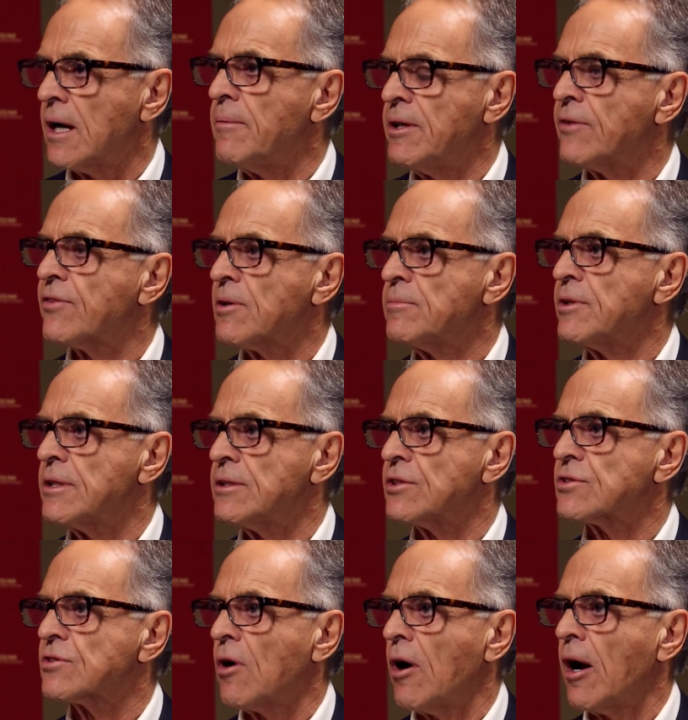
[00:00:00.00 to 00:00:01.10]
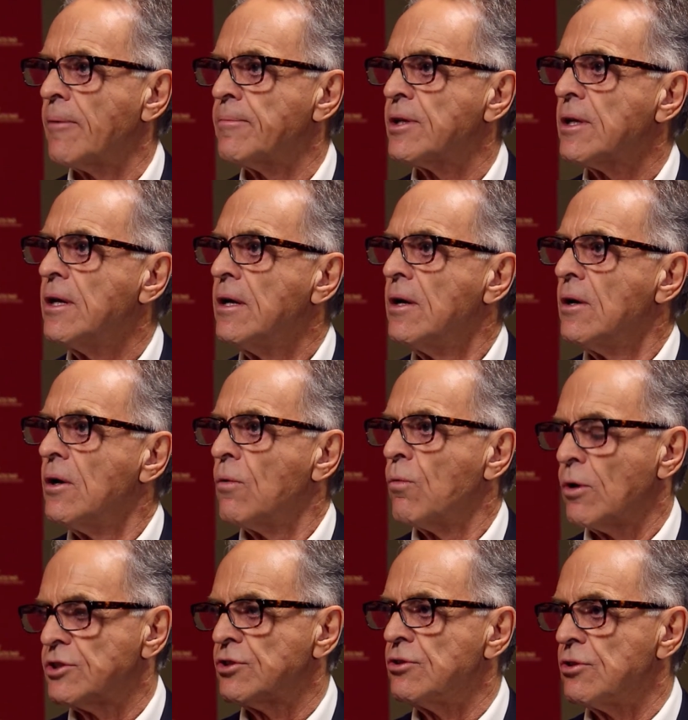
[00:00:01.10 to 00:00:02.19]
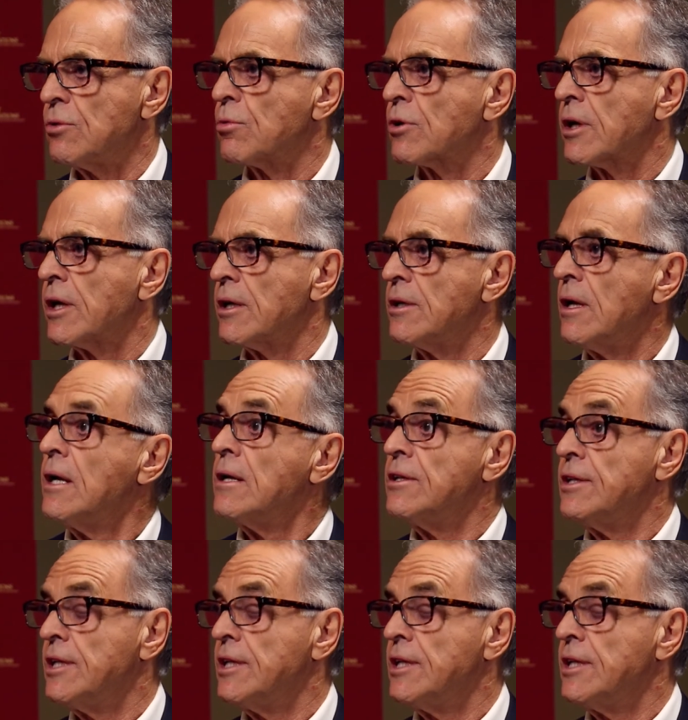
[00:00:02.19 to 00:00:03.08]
I mean, as somebody described what you do, we're going to